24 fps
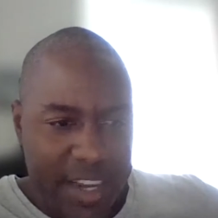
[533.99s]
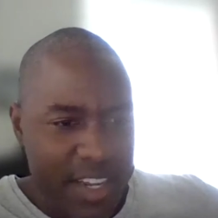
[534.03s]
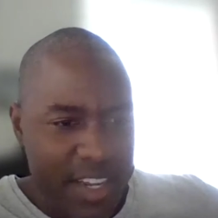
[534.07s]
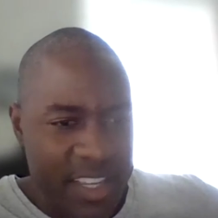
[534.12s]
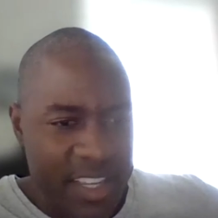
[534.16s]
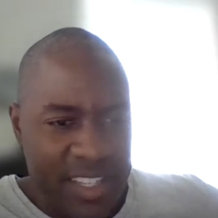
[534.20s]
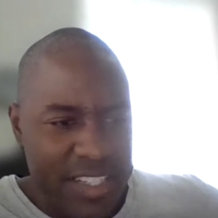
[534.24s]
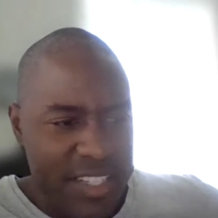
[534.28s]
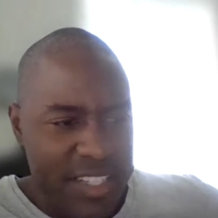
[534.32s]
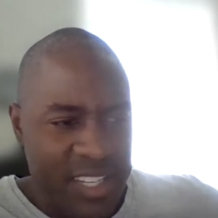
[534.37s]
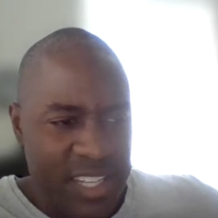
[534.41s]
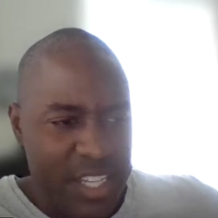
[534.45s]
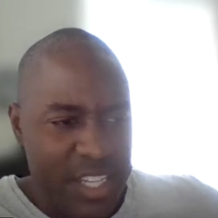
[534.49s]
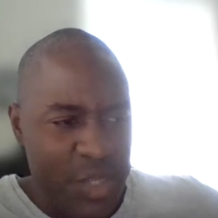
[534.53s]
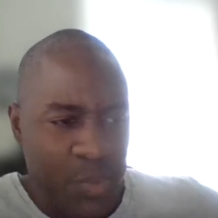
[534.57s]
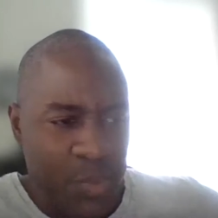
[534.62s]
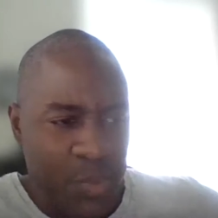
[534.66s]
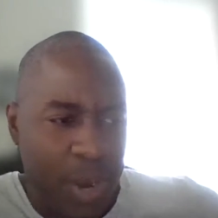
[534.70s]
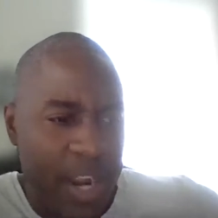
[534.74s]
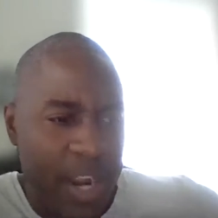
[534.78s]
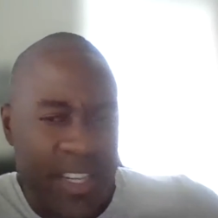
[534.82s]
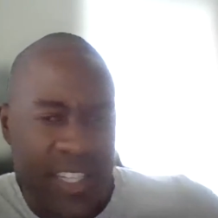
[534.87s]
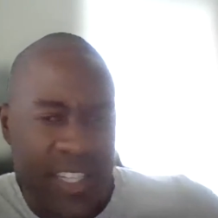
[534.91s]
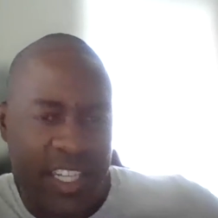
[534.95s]
these
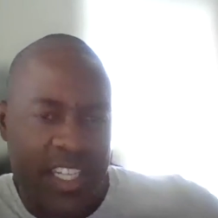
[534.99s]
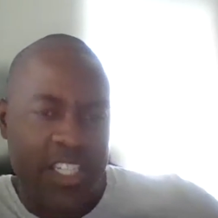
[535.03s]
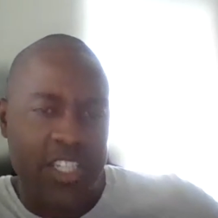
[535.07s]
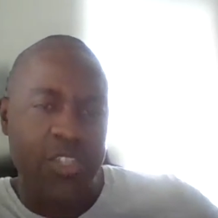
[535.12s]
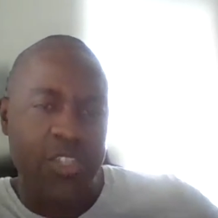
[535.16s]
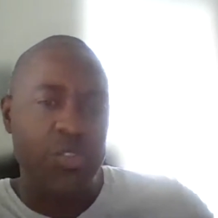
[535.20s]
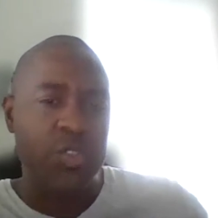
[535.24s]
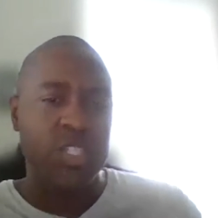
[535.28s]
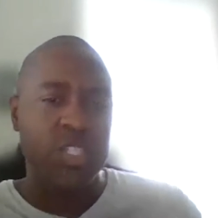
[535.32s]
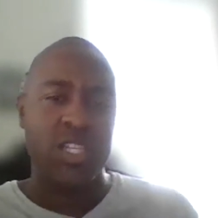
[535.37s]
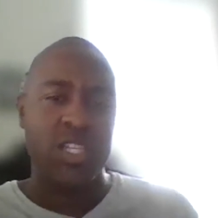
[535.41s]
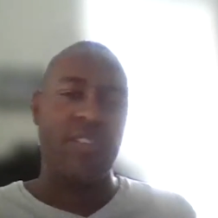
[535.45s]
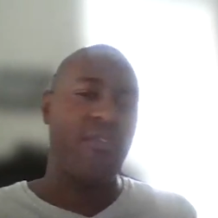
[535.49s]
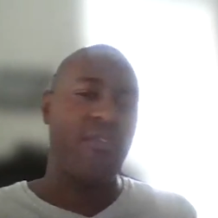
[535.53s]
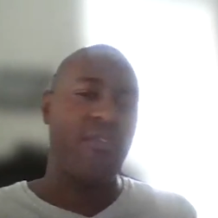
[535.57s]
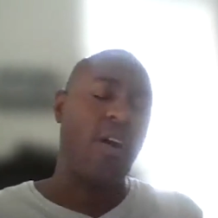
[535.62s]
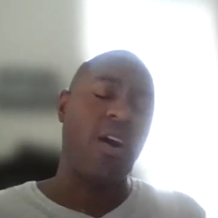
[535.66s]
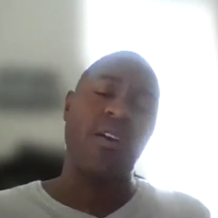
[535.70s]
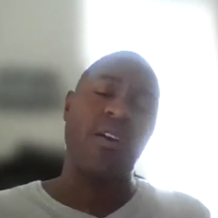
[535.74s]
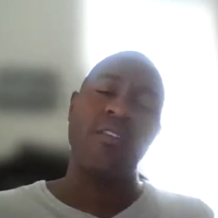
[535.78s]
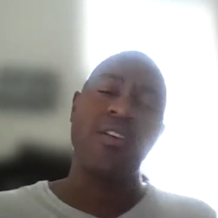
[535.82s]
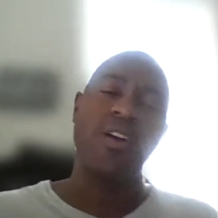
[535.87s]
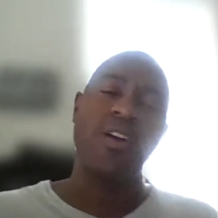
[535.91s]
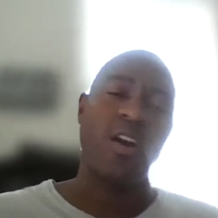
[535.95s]
projects usually
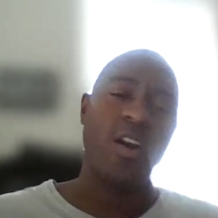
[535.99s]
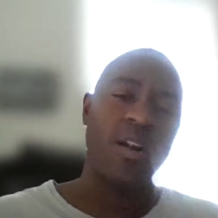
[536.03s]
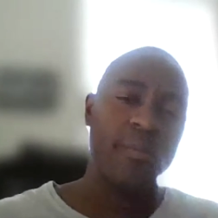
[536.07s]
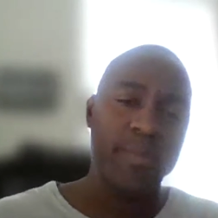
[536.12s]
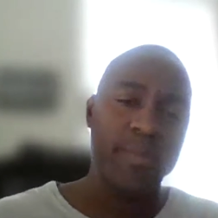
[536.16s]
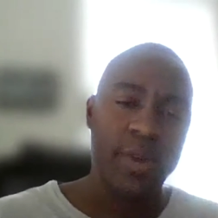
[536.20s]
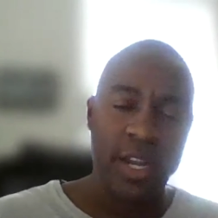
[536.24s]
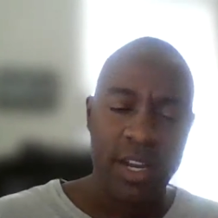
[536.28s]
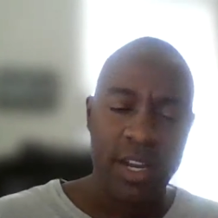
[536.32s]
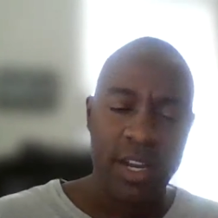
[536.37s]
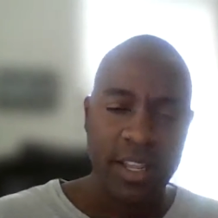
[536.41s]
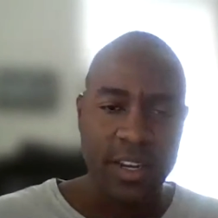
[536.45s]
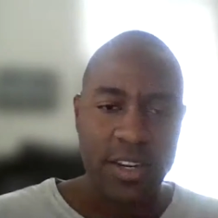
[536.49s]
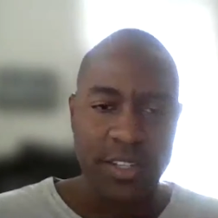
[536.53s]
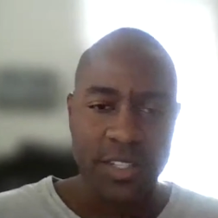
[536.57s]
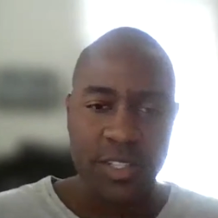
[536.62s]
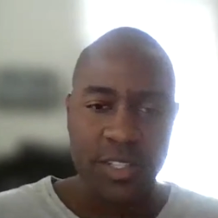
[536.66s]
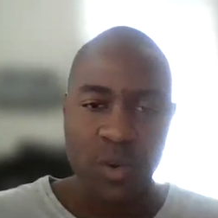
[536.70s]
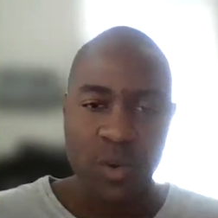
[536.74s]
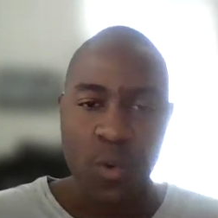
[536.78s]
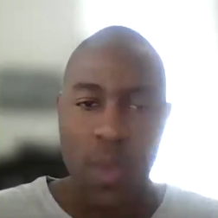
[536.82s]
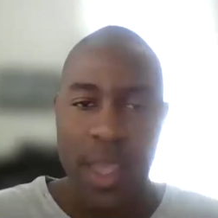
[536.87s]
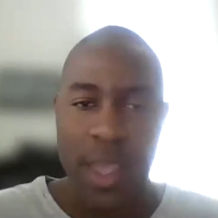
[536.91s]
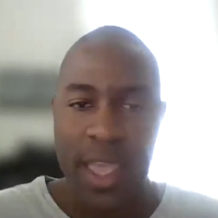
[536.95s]
involve hard money, and
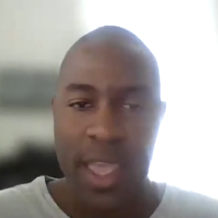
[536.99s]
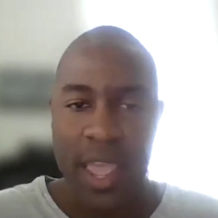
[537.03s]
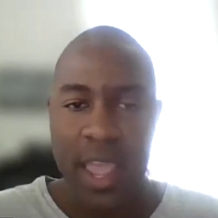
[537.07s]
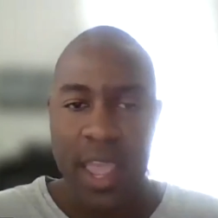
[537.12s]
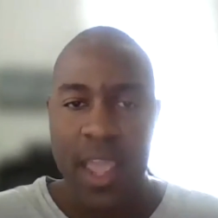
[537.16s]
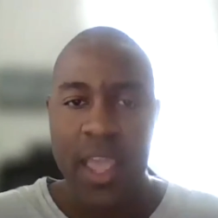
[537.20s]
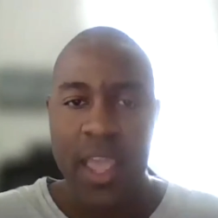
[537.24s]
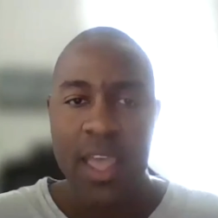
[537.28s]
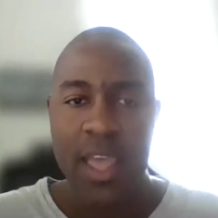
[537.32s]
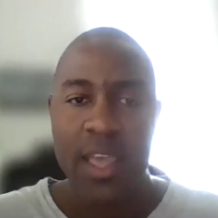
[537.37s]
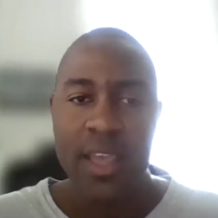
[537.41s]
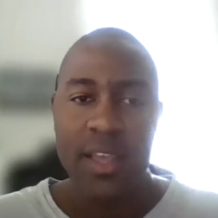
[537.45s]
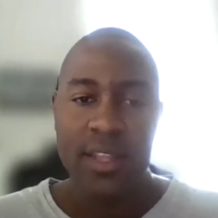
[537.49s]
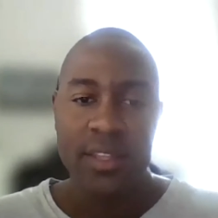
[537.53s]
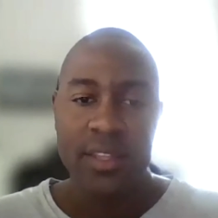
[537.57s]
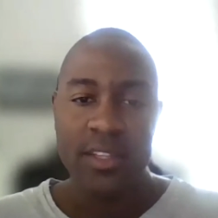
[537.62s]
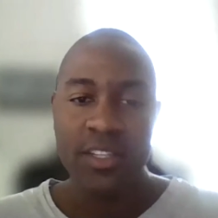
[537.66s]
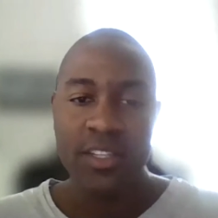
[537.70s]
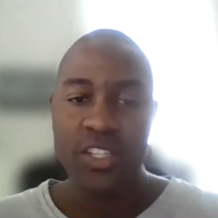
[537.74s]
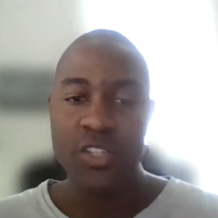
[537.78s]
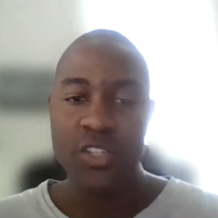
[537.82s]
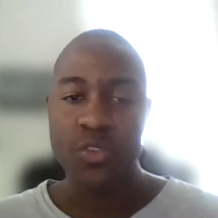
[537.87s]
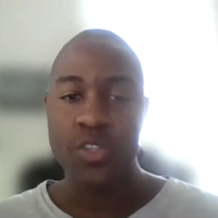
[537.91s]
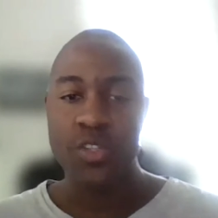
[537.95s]
there's a way
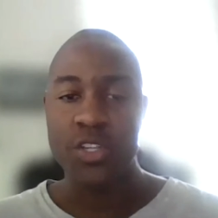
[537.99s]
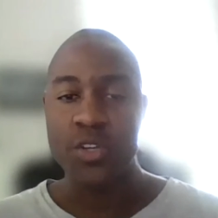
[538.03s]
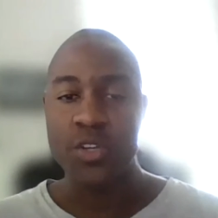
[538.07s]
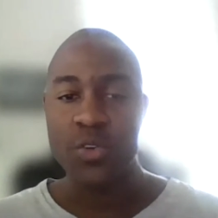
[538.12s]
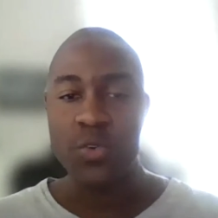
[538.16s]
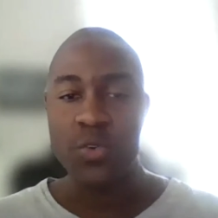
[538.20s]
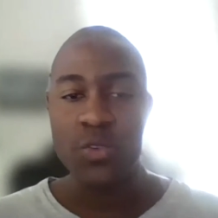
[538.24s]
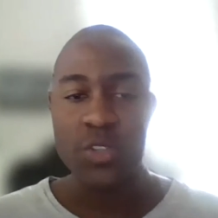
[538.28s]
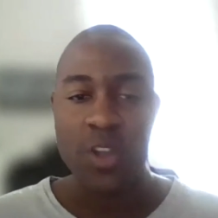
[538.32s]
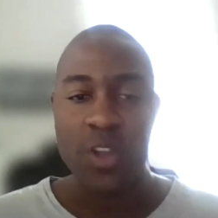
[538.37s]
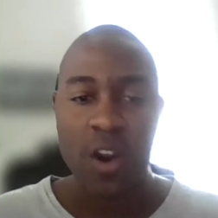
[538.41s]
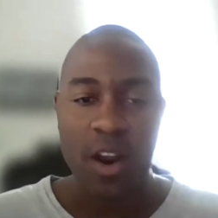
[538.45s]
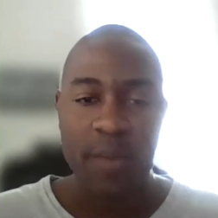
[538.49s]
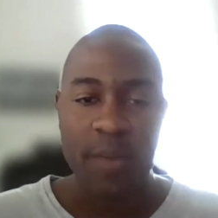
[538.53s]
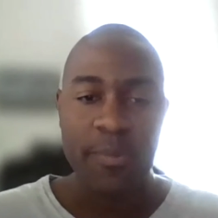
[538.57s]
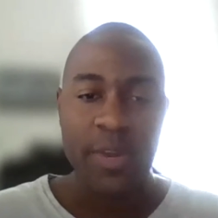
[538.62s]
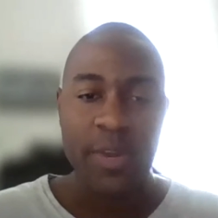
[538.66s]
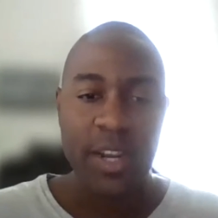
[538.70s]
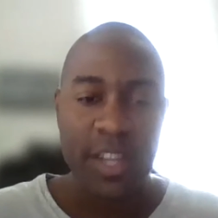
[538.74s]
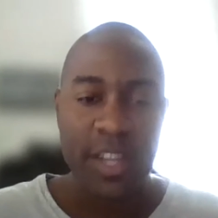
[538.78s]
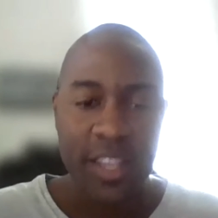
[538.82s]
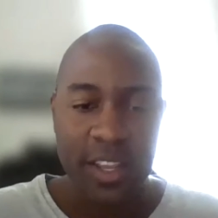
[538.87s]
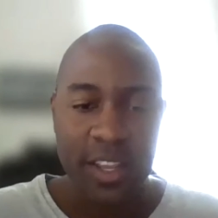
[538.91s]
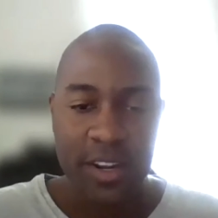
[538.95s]
that you use hard
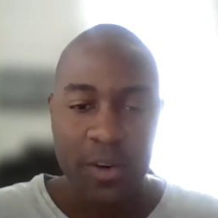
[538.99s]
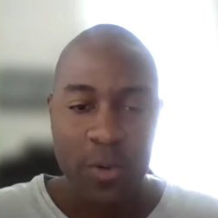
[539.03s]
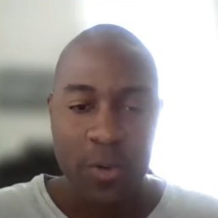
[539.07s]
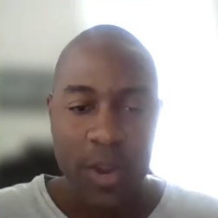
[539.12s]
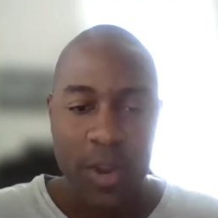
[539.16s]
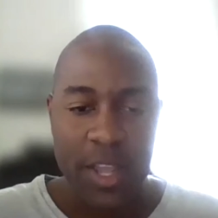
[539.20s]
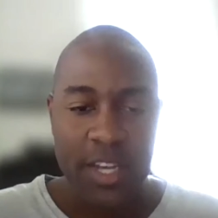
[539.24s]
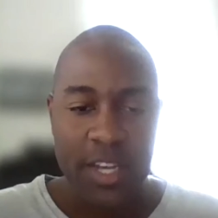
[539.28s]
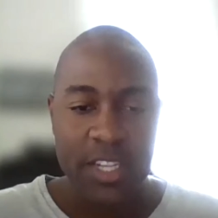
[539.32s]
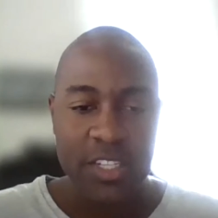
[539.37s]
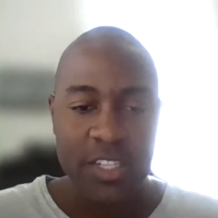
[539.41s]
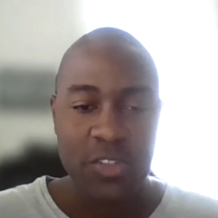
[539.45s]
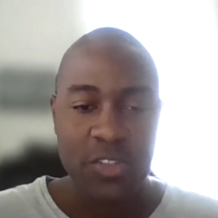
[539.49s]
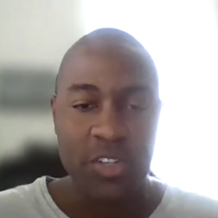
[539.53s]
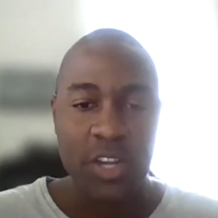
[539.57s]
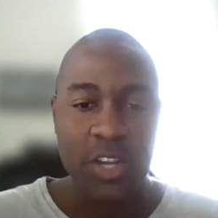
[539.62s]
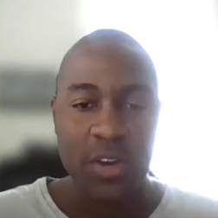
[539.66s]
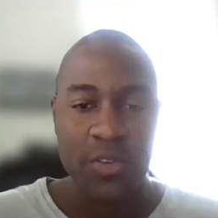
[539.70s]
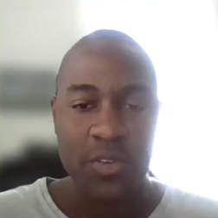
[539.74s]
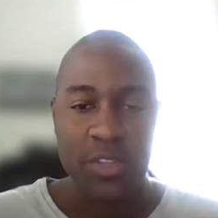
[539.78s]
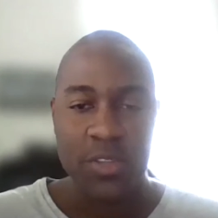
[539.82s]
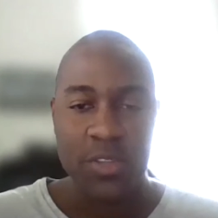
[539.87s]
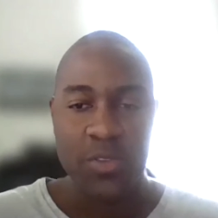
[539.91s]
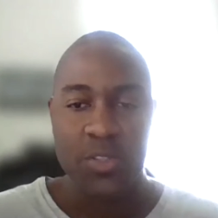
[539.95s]
money and a way that you
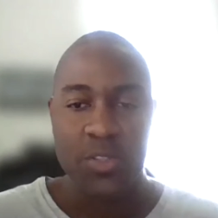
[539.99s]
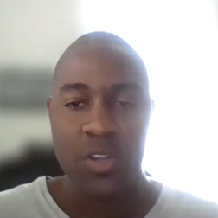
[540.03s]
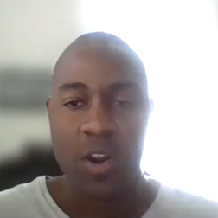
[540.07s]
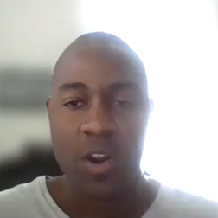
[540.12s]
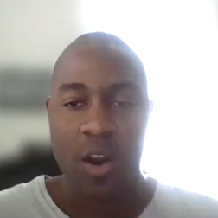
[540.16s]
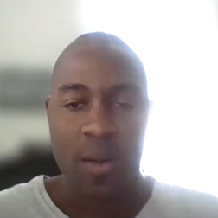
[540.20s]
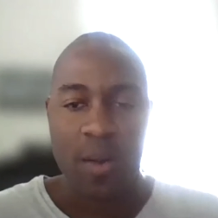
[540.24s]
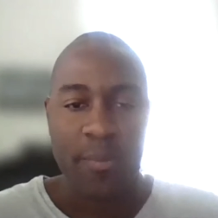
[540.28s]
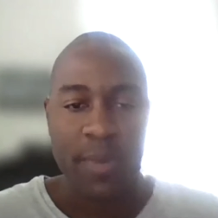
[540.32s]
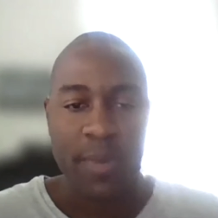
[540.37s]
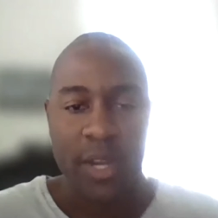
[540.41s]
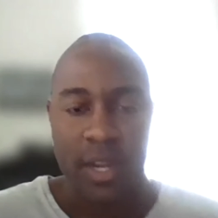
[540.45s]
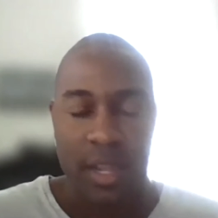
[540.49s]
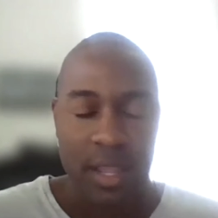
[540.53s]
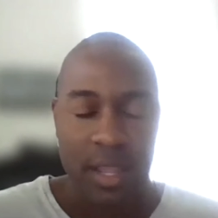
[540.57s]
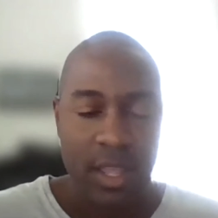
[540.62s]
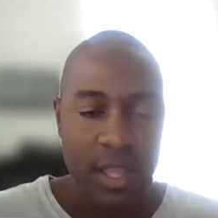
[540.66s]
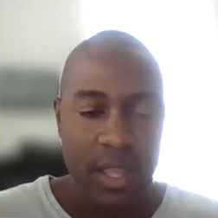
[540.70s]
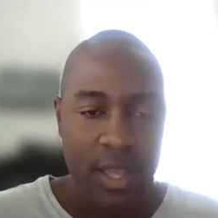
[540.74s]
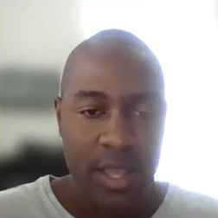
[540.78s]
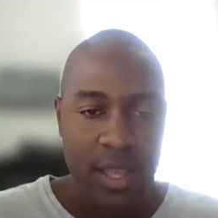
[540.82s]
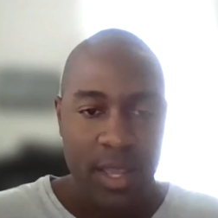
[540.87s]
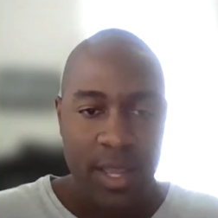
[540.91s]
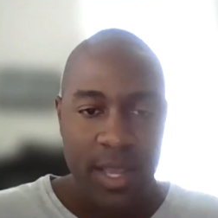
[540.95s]
don't use hard money.
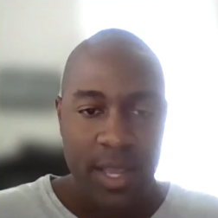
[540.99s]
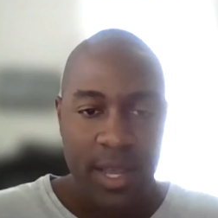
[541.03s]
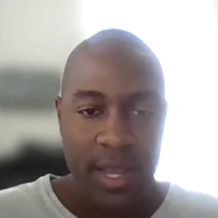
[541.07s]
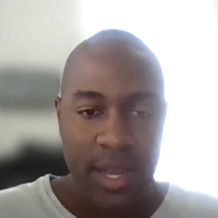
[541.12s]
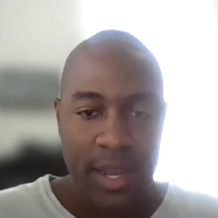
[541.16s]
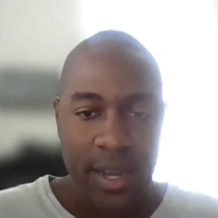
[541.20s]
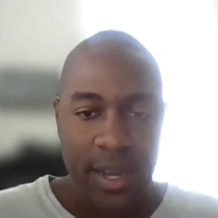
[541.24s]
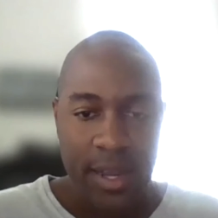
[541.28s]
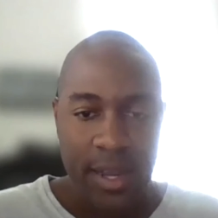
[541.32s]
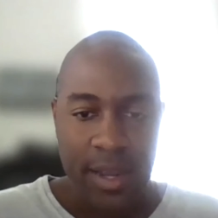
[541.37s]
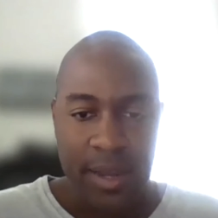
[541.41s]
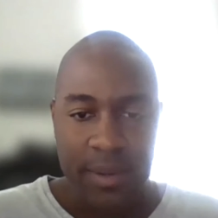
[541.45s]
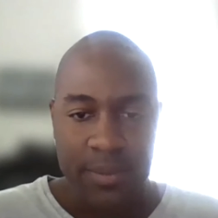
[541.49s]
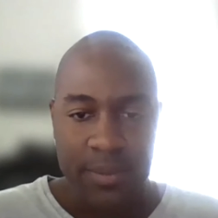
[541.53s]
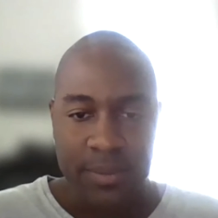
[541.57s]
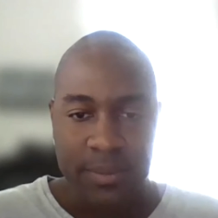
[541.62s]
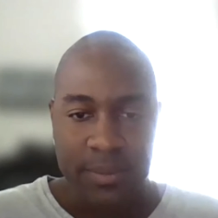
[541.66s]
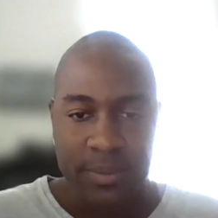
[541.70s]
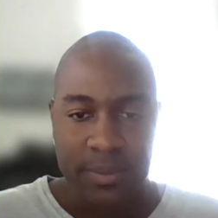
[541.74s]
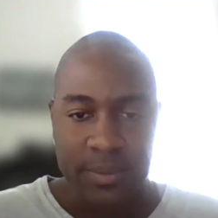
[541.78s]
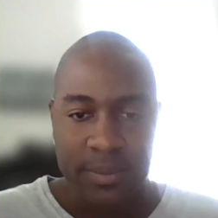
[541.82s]
Uh,